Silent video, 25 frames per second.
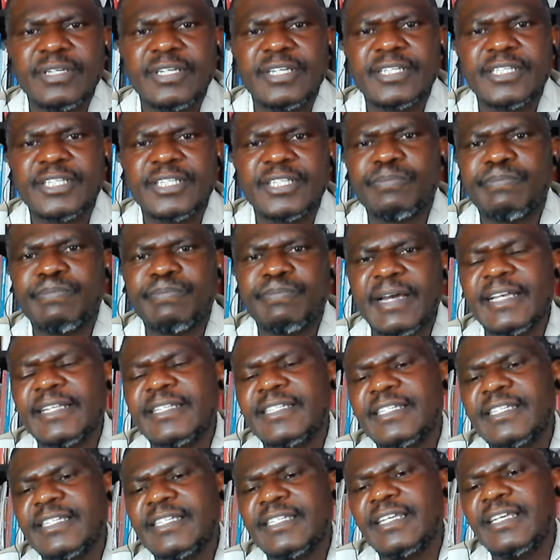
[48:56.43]
despite
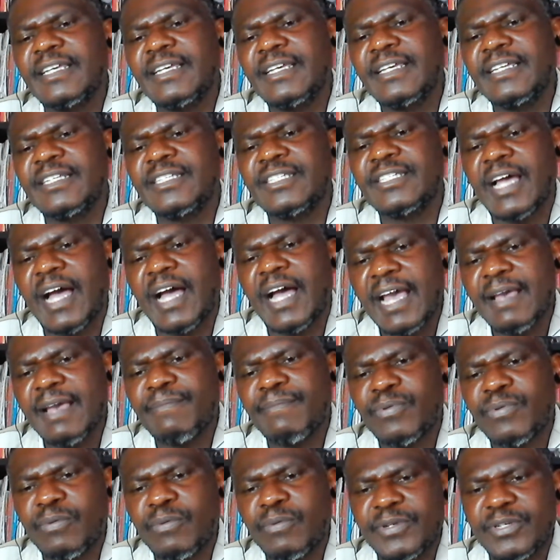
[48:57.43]
its high
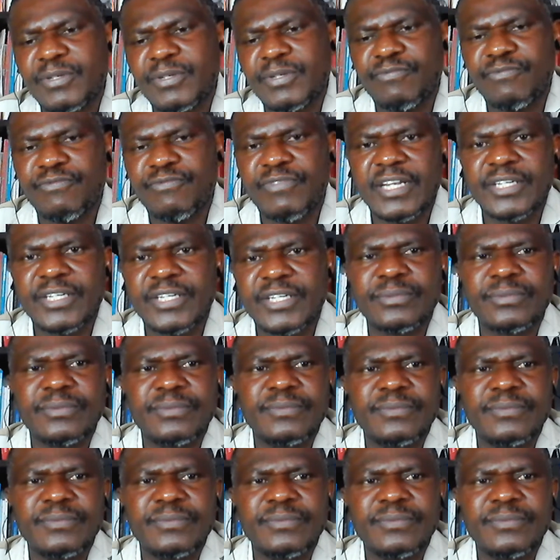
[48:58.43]
probative value.